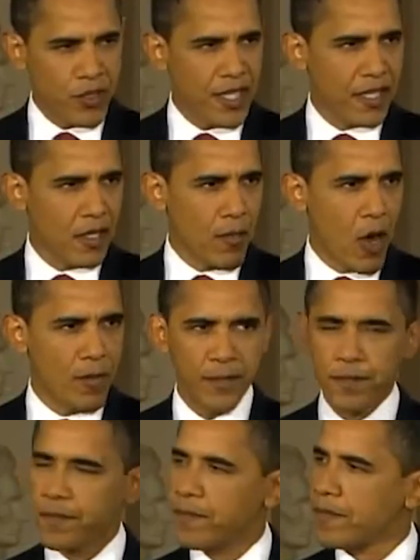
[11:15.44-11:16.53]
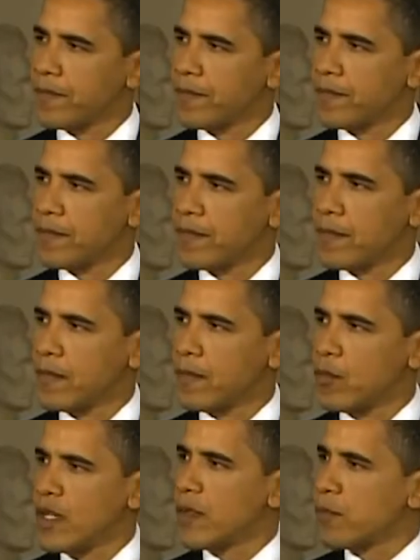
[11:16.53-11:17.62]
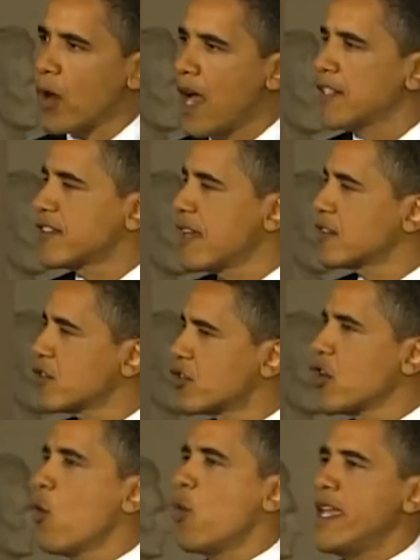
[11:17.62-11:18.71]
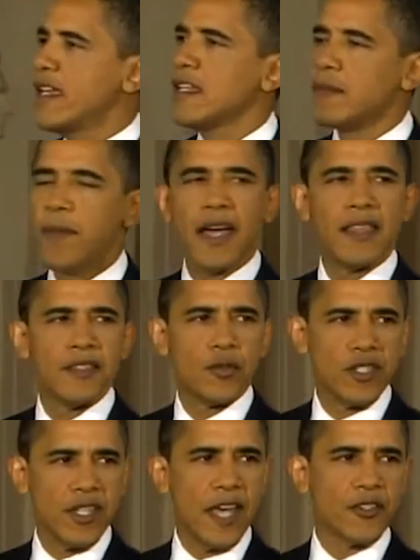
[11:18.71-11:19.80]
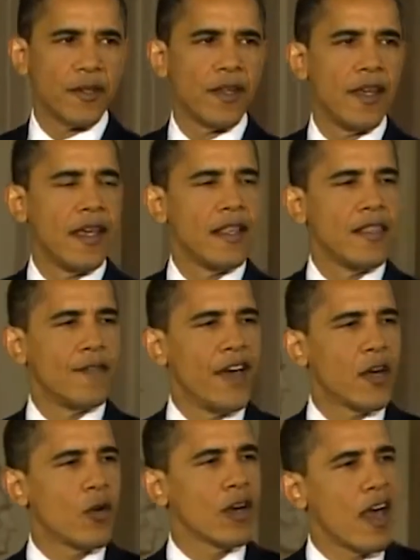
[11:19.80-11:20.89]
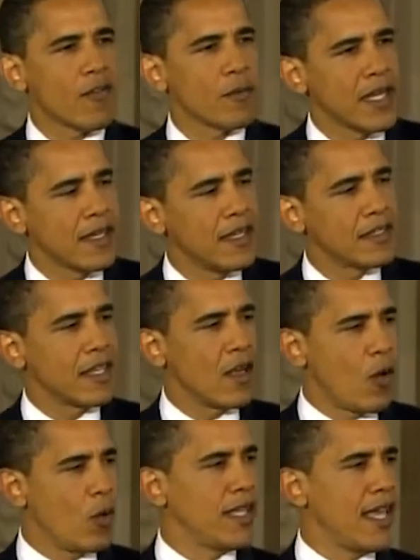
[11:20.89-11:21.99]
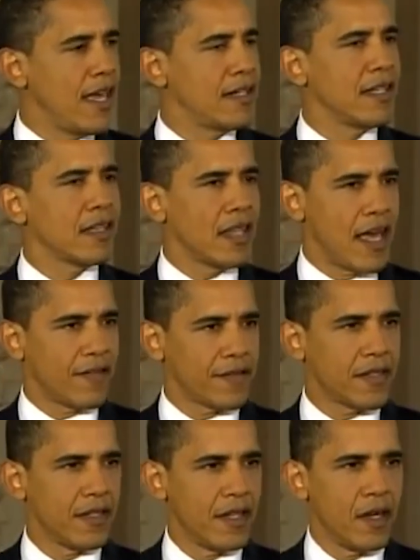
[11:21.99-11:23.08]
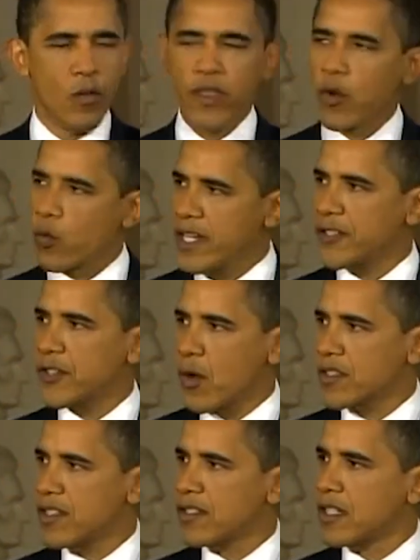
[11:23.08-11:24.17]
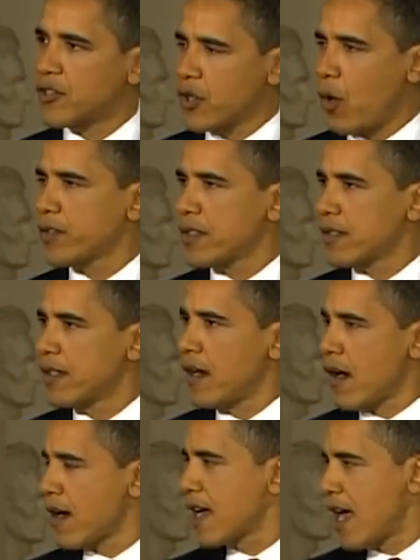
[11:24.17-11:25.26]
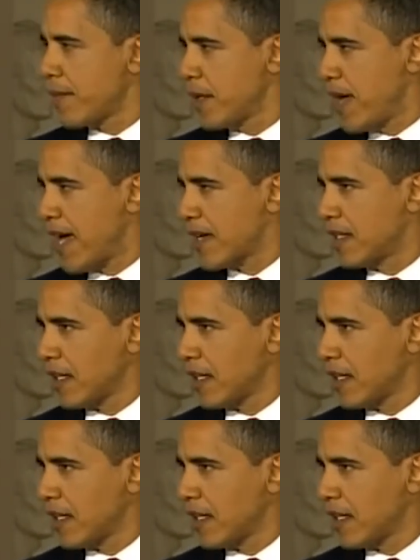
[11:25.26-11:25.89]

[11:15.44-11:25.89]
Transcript: particular moment, with the private sector so weakened by this recession, the federal government is the only entity left with the resources to jolt our economy back